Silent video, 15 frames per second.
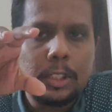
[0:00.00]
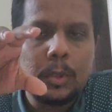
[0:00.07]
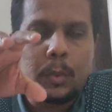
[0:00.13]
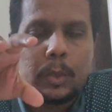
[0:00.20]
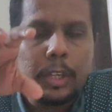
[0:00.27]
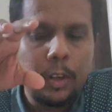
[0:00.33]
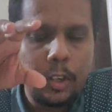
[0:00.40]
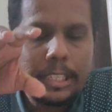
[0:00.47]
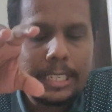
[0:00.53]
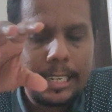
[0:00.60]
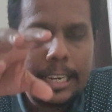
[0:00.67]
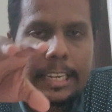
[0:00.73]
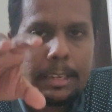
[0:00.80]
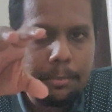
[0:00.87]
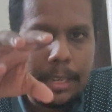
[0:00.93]
So in order to
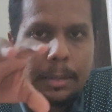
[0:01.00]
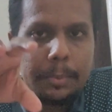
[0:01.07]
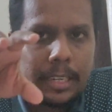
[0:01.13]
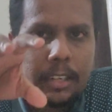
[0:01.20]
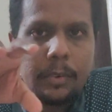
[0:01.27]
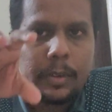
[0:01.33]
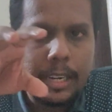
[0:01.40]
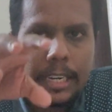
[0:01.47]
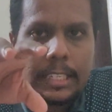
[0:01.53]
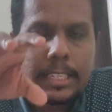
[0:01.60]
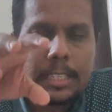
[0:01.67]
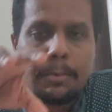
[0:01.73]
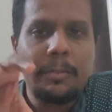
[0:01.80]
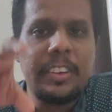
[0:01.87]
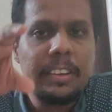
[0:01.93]
create a mathematical
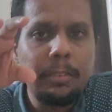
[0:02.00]
relationship,